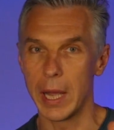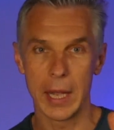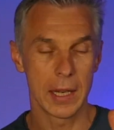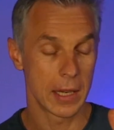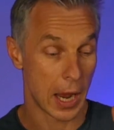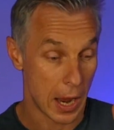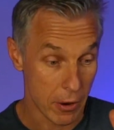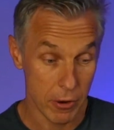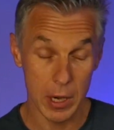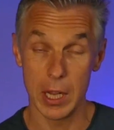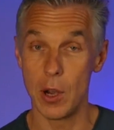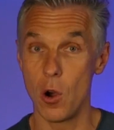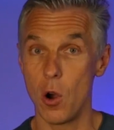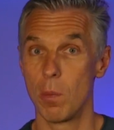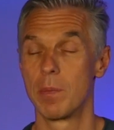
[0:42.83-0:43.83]
and I really
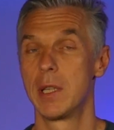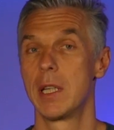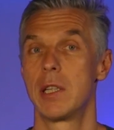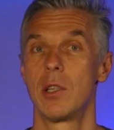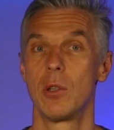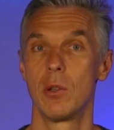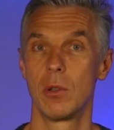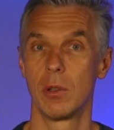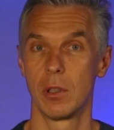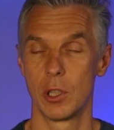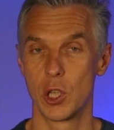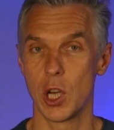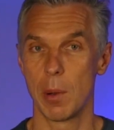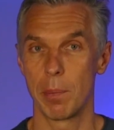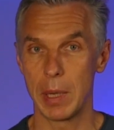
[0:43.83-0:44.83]
hope that you
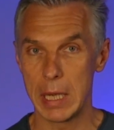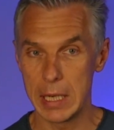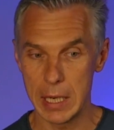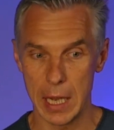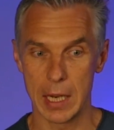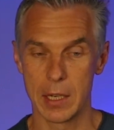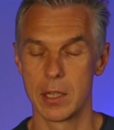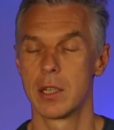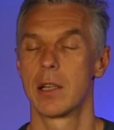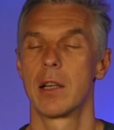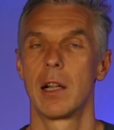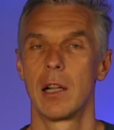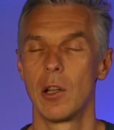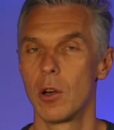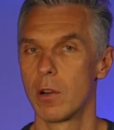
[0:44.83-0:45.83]
jump in and
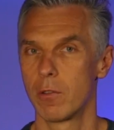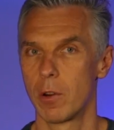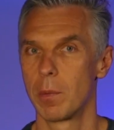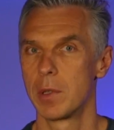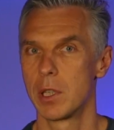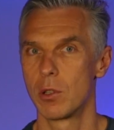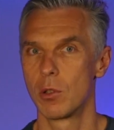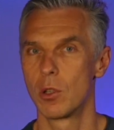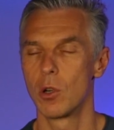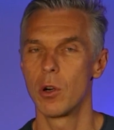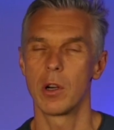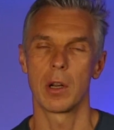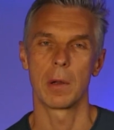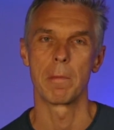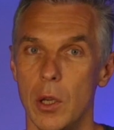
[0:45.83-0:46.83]
uh, learn from this
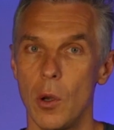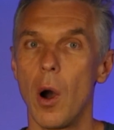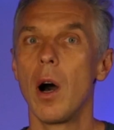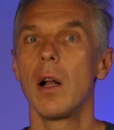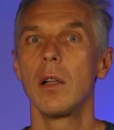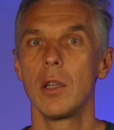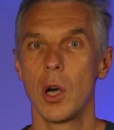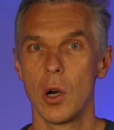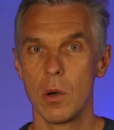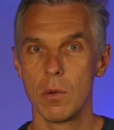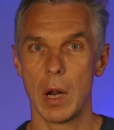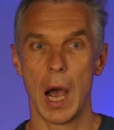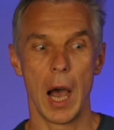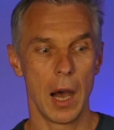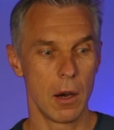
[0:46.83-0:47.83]
tutorial. You all know
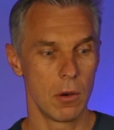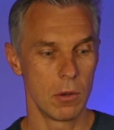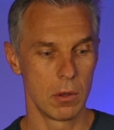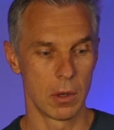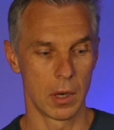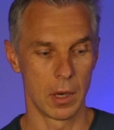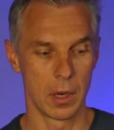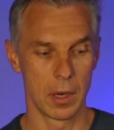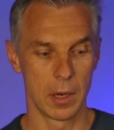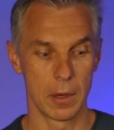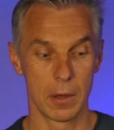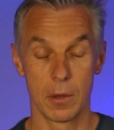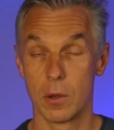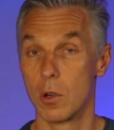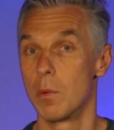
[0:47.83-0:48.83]
how
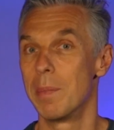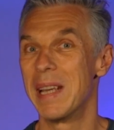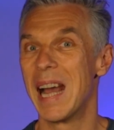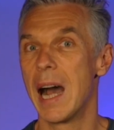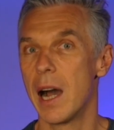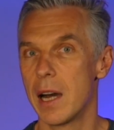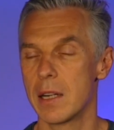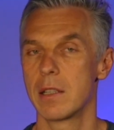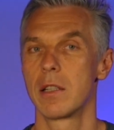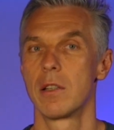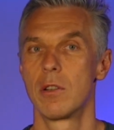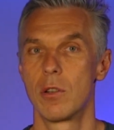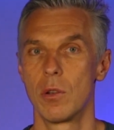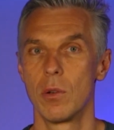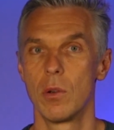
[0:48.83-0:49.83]
uh, could be hard
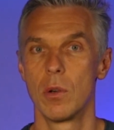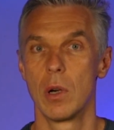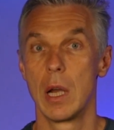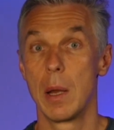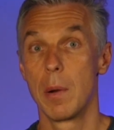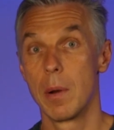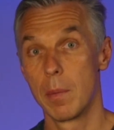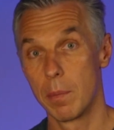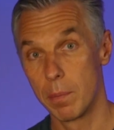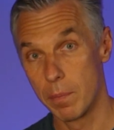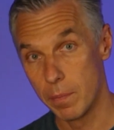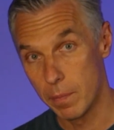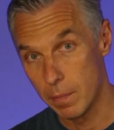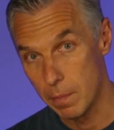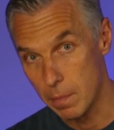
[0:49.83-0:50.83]
to
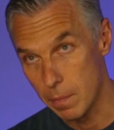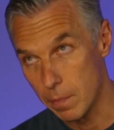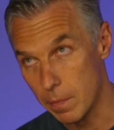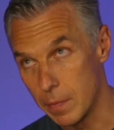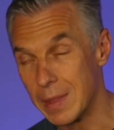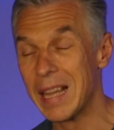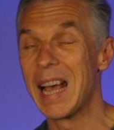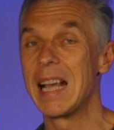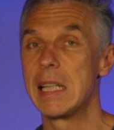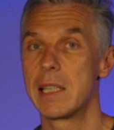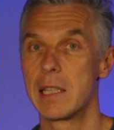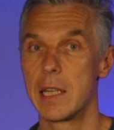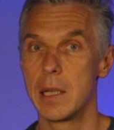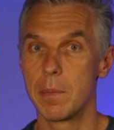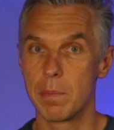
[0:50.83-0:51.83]

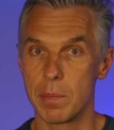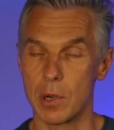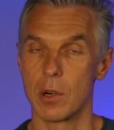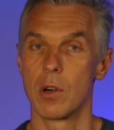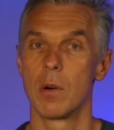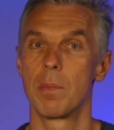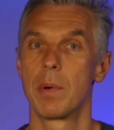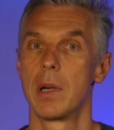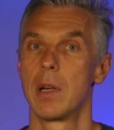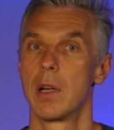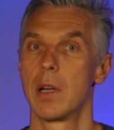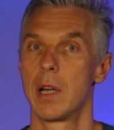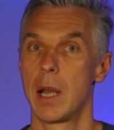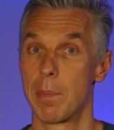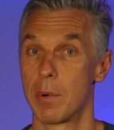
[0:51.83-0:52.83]
nicely prop
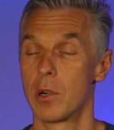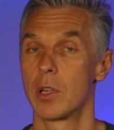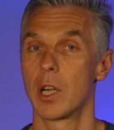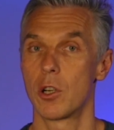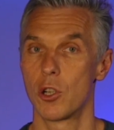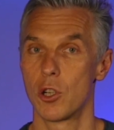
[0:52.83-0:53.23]
a product